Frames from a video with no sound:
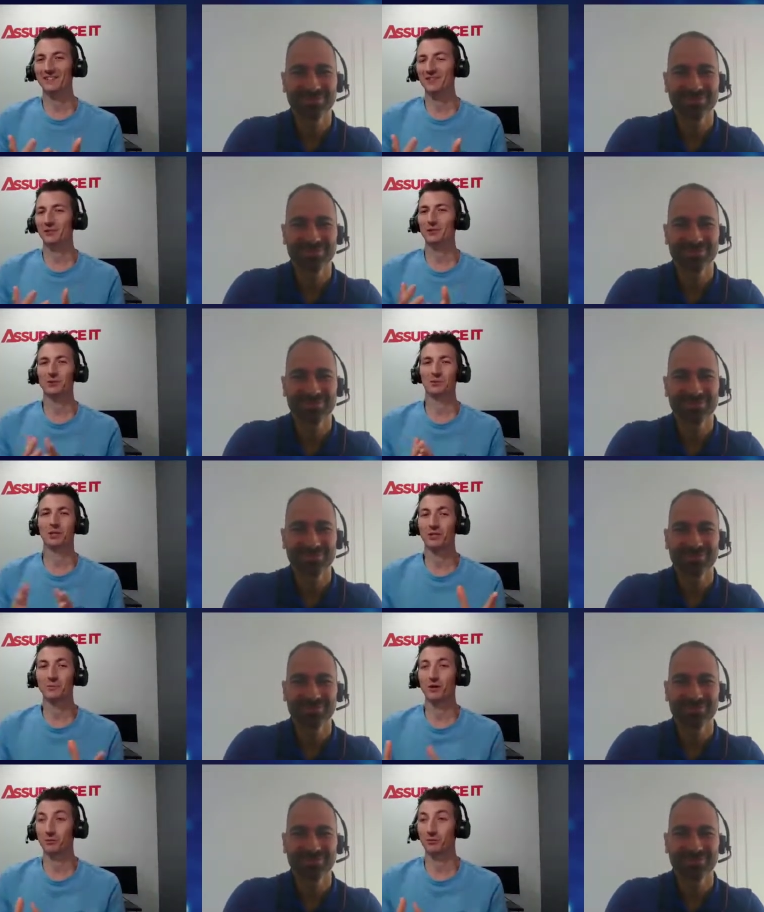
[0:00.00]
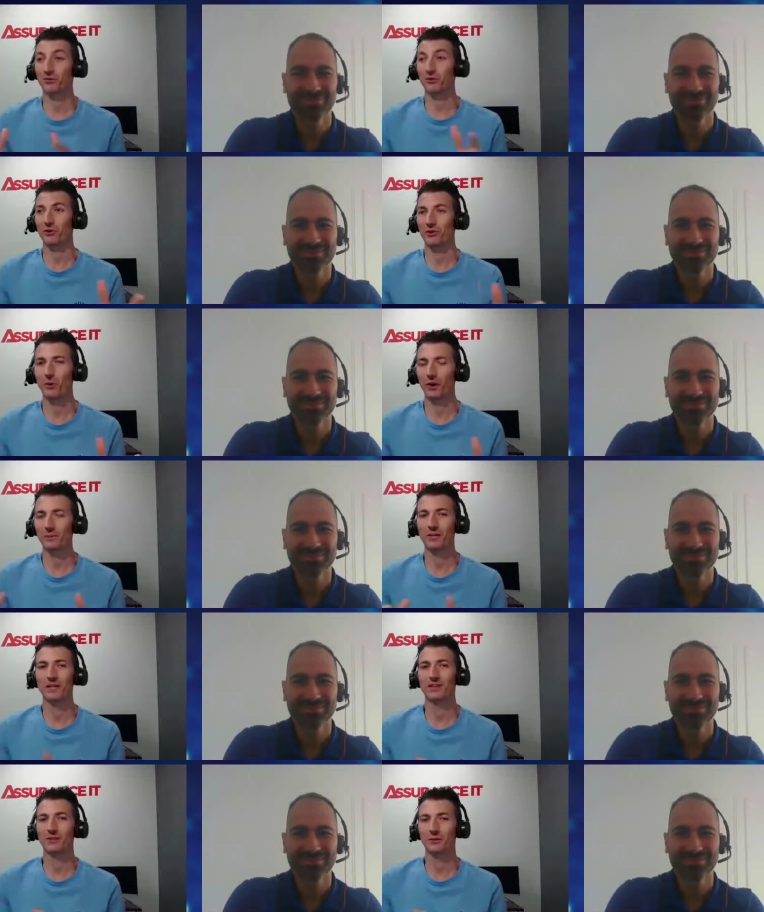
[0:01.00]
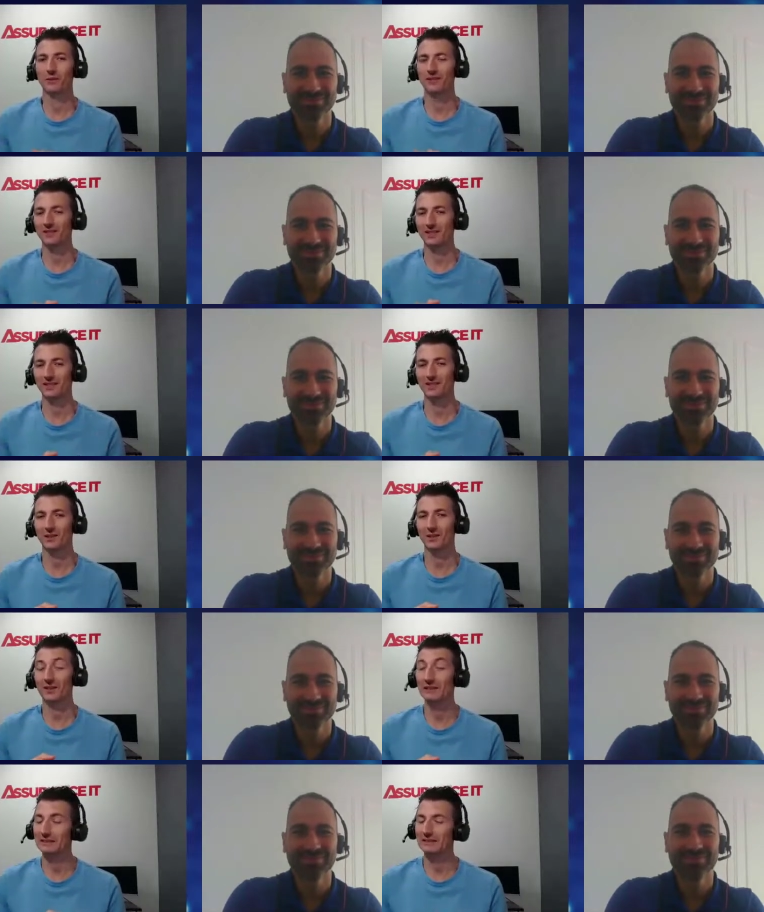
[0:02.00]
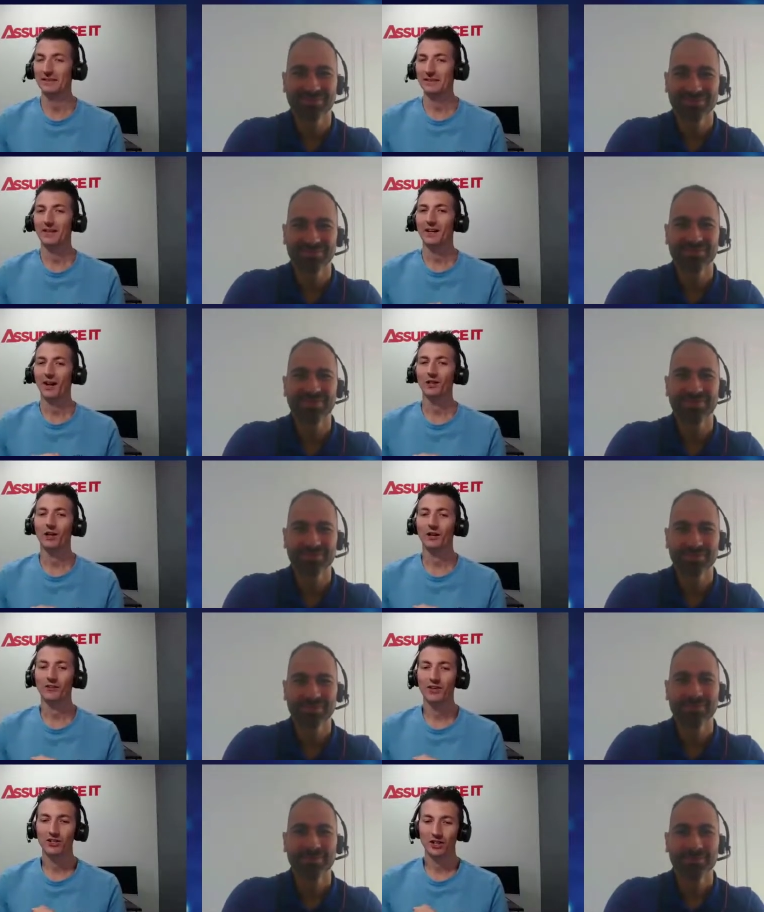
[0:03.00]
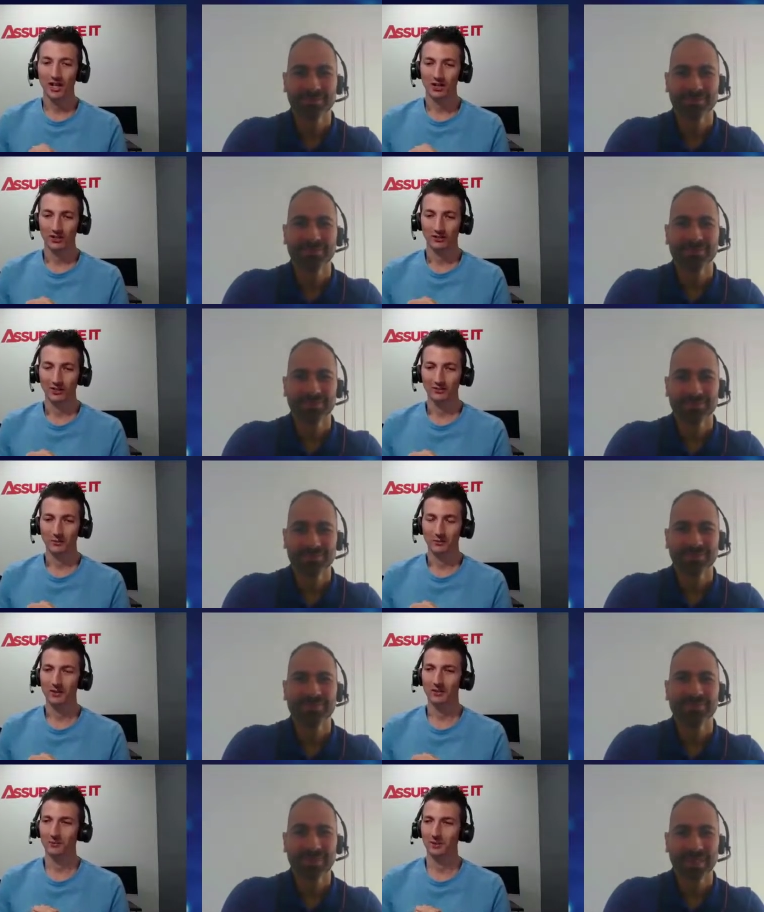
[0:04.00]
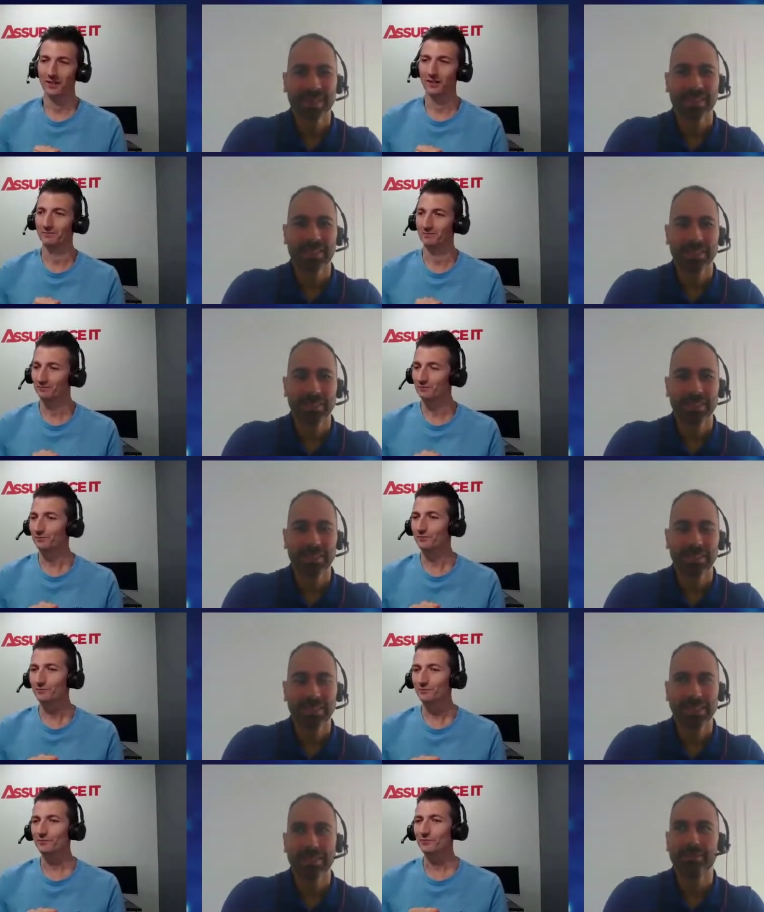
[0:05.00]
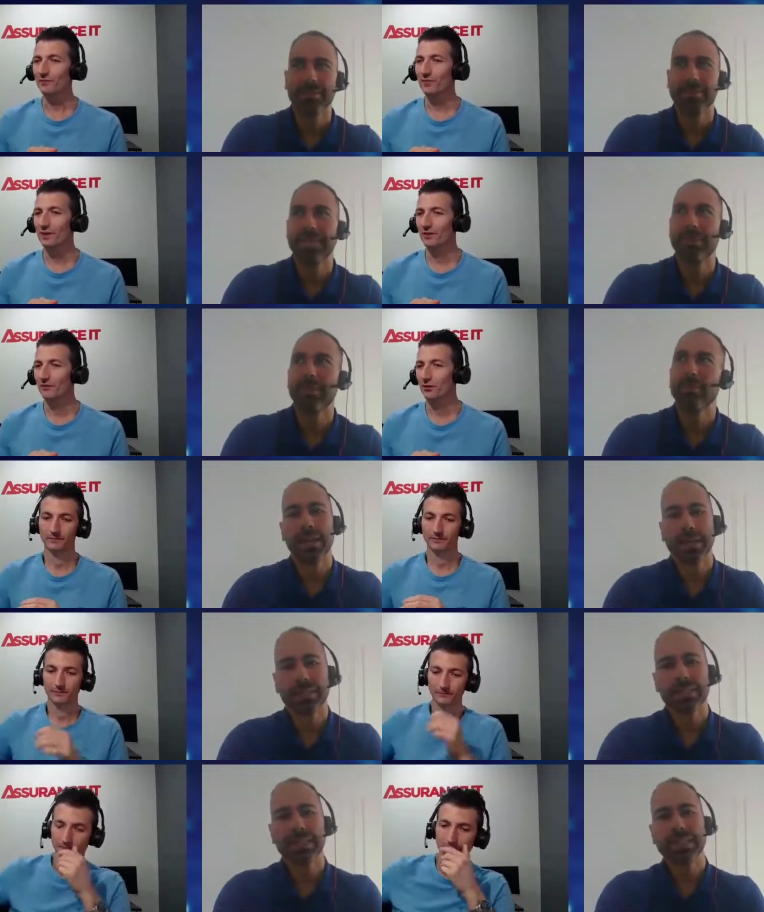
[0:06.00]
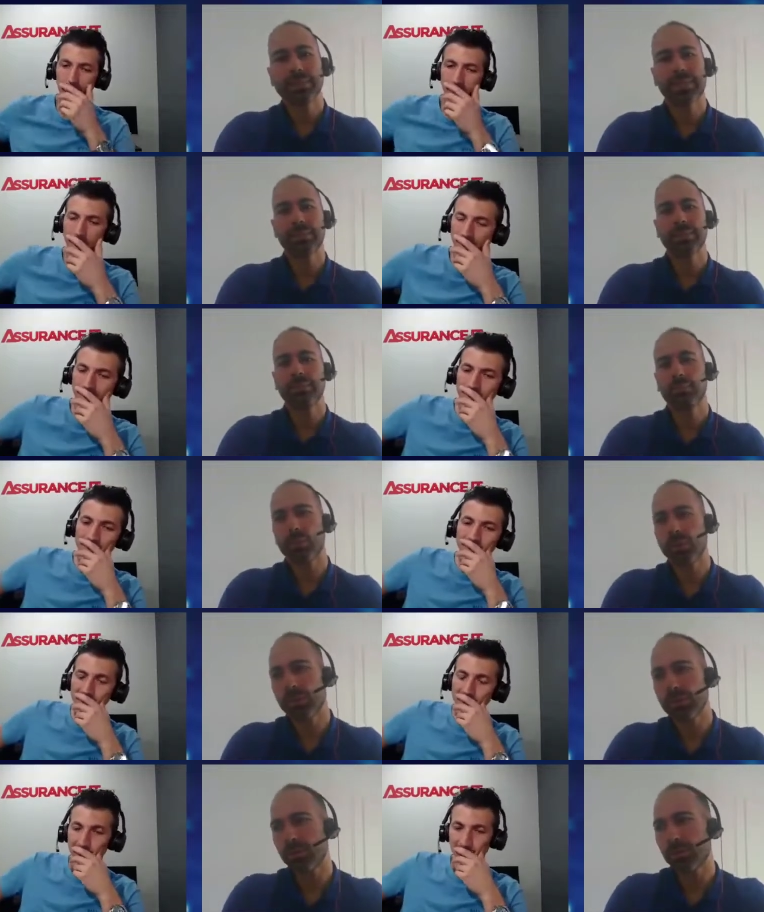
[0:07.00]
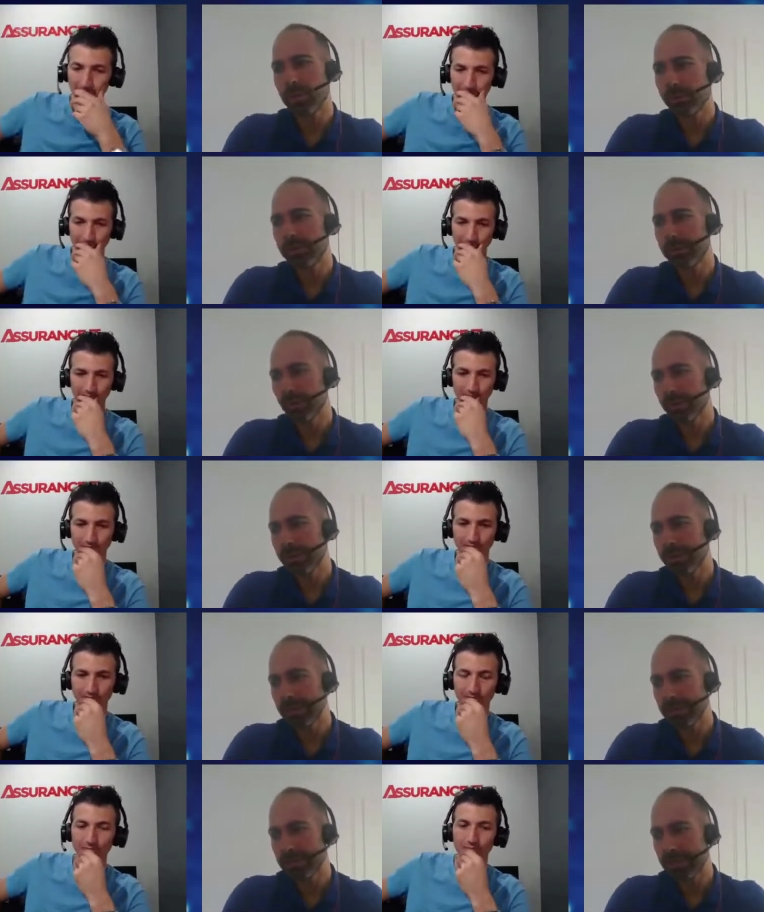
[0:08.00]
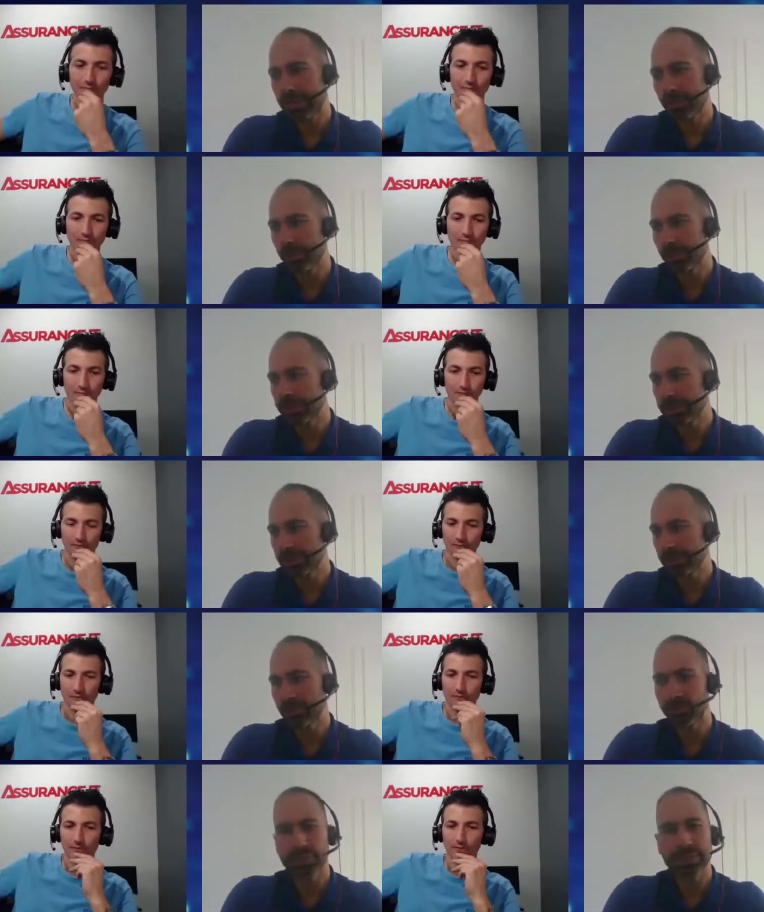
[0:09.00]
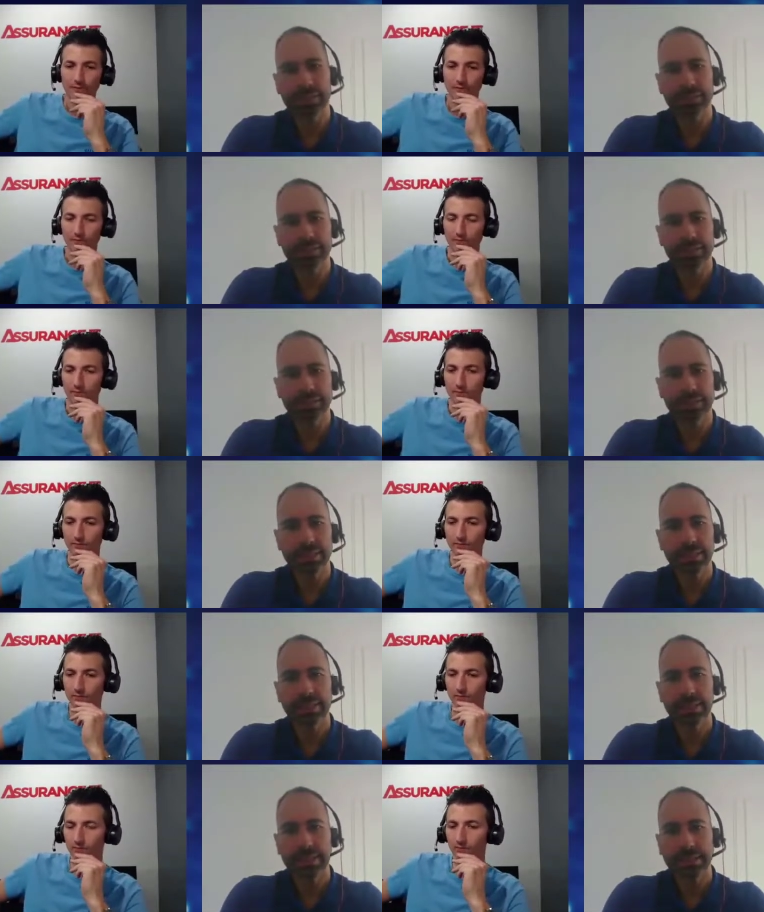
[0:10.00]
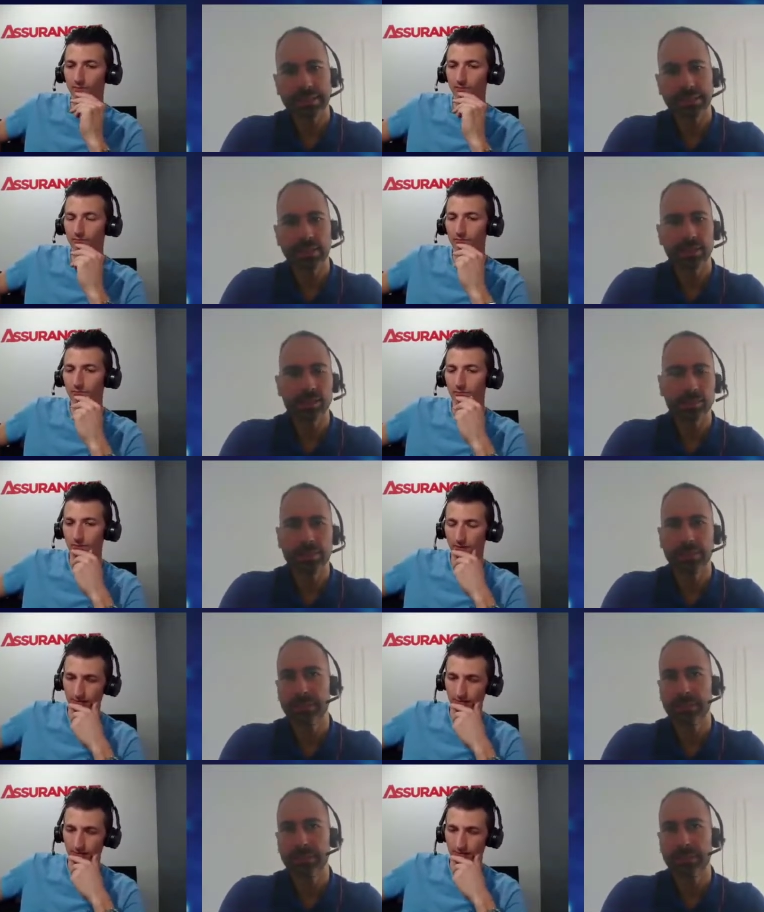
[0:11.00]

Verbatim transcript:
Speaker 1: are individuals who are responsible for the well-being of their business. So a lot of education that remains to be done.
Speaker 2: Yeah, yeah. I, I think it's becoming more and more, people are taking cyber risk a lot more serious. As I talk to